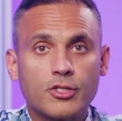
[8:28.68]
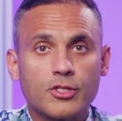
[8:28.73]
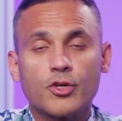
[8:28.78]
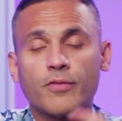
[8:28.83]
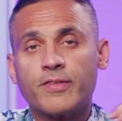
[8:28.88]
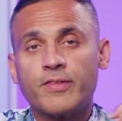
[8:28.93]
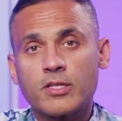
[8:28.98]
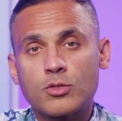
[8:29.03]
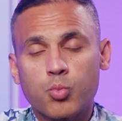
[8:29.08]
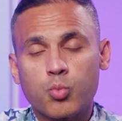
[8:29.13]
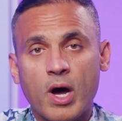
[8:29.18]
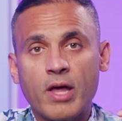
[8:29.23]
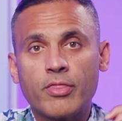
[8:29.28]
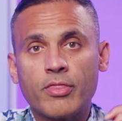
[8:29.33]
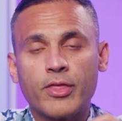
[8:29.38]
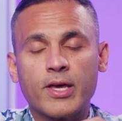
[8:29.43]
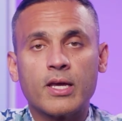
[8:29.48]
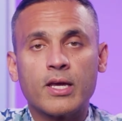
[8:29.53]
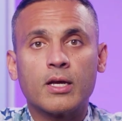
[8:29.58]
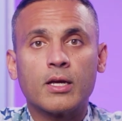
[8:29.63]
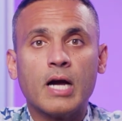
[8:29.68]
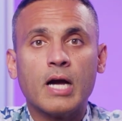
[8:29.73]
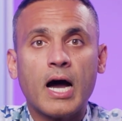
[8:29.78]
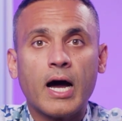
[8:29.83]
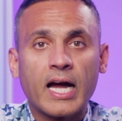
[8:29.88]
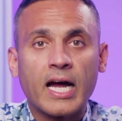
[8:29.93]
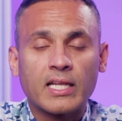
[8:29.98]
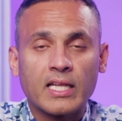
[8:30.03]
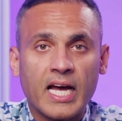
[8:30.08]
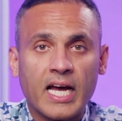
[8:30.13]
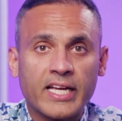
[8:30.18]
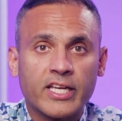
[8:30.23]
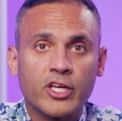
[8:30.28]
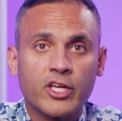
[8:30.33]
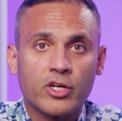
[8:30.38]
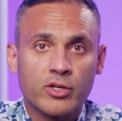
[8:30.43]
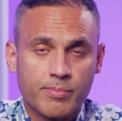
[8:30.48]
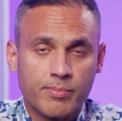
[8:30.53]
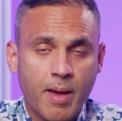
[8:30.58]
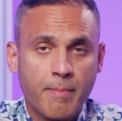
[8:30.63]
So if there's one thing I'd like you
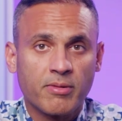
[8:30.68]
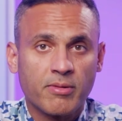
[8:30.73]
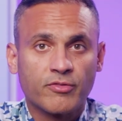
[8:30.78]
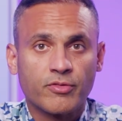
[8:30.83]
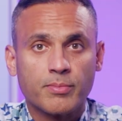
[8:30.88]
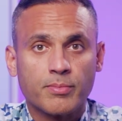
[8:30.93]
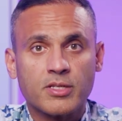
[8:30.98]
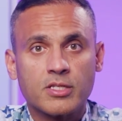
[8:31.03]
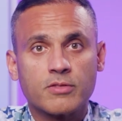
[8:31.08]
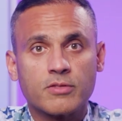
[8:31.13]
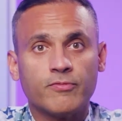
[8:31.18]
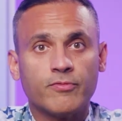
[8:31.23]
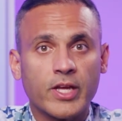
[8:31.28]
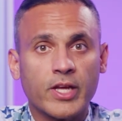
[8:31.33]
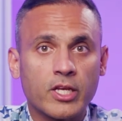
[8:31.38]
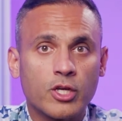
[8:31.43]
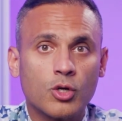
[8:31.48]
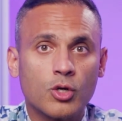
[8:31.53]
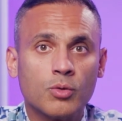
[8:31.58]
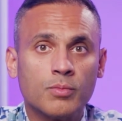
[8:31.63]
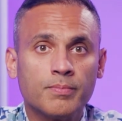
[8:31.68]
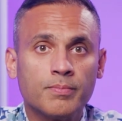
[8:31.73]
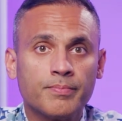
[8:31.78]
to remember from this video,